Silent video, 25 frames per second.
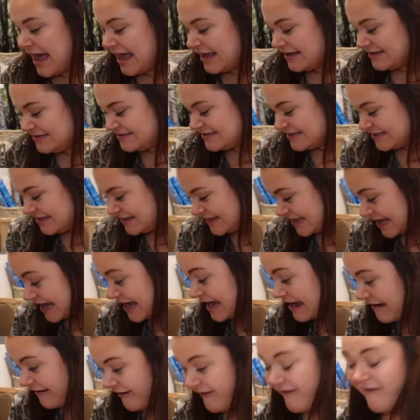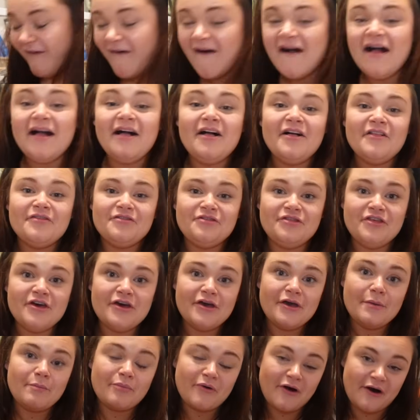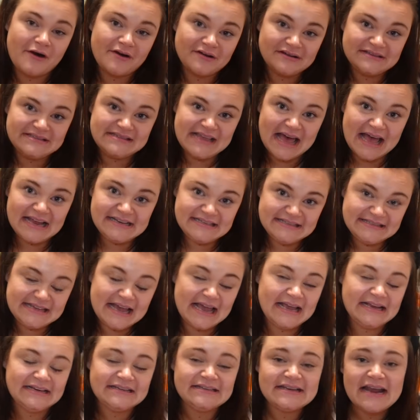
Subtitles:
And they are the products that I designed.